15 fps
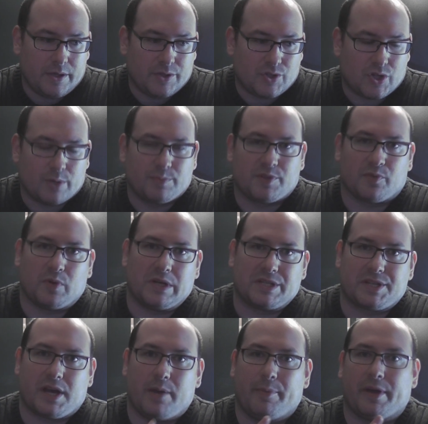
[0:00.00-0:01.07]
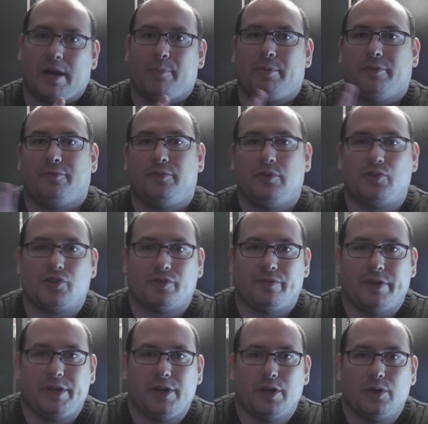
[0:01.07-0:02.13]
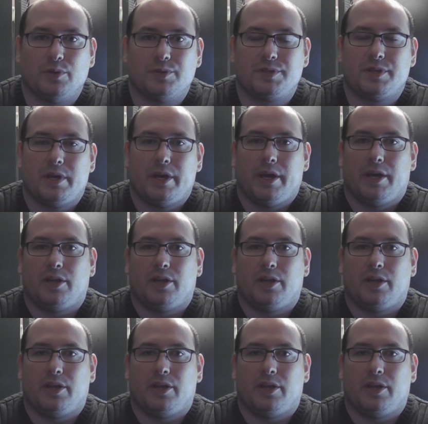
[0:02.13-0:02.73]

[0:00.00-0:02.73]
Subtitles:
In terms of what's coming up in future videos,